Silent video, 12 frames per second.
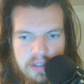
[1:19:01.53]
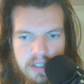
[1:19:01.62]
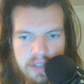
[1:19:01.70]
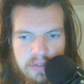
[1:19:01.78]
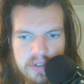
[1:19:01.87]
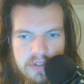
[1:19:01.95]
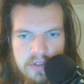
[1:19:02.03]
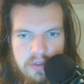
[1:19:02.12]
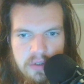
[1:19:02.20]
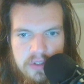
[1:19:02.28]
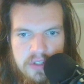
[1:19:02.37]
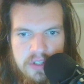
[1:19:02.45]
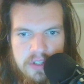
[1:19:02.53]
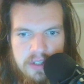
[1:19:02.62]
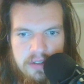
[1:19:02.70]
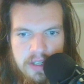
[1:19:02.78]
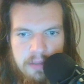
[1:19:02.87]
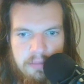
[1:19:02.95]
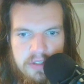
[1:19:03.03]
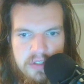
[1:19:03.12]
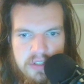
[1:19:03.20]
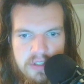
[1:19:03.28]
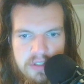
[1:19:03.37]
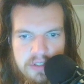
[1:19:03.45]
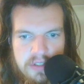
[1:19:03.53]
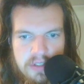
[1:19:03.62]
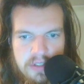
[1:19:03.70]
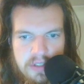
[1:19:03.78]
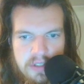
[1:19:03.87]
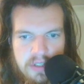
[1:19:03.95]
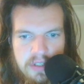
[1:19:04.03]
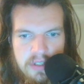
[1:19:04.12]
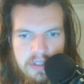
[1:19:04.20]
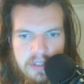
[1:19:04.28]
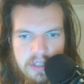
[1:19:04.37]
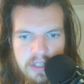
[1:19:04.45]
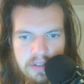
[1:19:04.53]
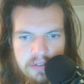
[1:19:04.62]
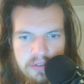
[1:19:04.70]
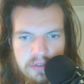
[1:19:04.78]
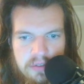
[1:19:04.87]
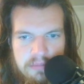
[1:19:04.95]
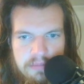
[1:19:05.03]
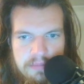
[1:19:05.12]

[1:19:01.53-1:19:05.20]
Here it's scorched and damaged. Here too.